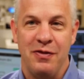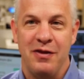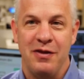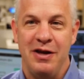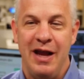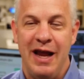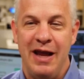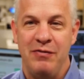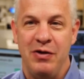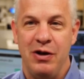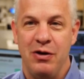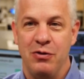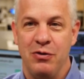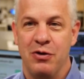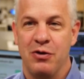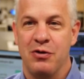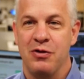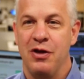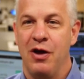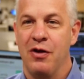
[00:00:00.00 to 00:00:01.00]
the Navy to
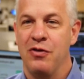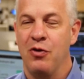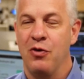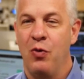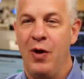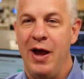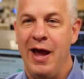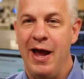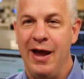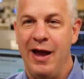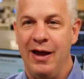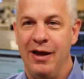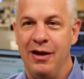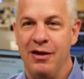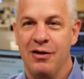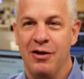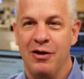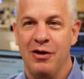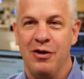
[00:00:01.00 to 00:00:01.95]
look the other way